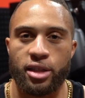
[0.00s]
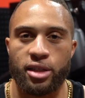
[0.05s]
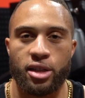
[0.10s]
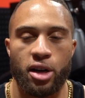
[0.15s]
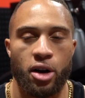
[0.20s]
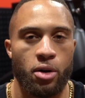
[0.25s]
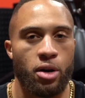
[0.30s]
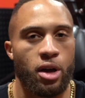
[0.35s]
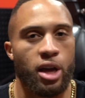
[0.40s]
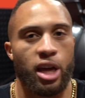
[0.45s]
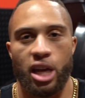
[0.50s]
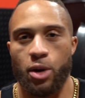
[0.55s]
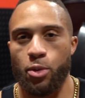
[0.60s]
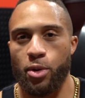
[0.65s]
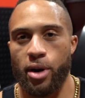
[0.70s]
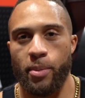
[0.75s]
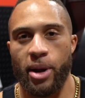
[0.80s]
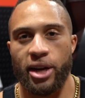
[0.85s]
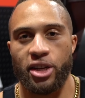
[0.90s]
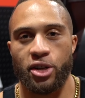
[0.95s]
So you
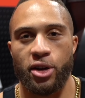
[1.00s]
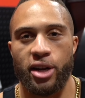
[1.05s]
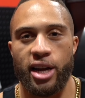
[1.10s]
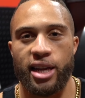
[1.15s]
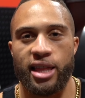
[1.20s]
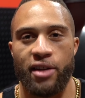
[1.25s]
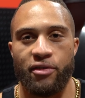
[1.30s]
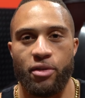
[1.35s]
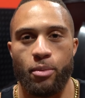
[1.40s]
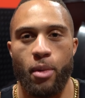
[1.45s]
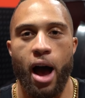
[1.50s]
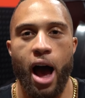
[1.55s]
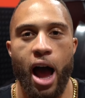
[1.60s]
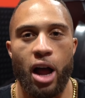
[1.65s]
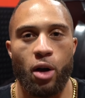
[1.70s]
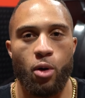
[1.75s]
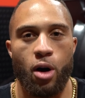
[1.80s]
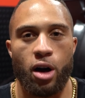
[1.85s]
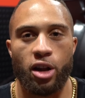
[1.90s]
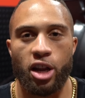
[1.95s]
want to make sure you're getting that from high
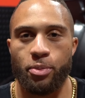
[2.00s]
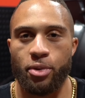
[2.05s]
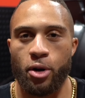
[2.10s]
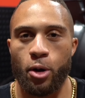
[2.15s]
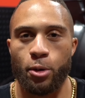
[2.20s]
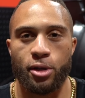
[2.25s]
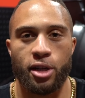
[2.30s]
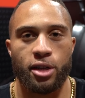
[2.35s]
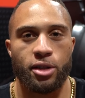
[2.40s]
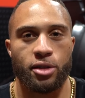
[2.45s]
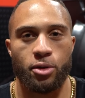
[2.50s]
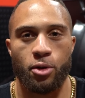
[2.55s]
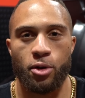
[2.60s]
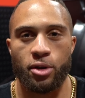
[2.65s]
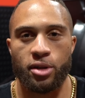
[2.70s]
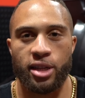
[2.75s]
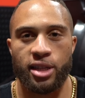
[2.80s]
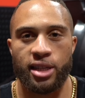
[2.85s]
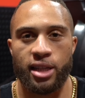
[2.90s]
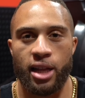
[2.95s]
quality protein sources